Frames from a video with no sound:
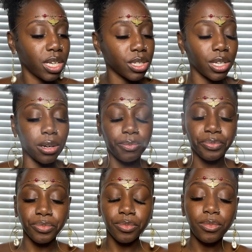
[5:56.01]
So
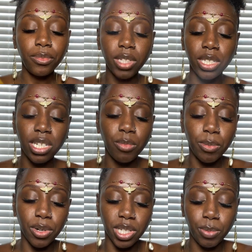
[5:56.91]
tell me
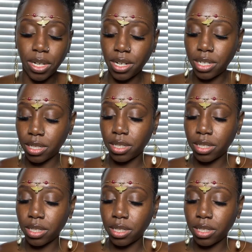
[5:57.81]
more, Spirit.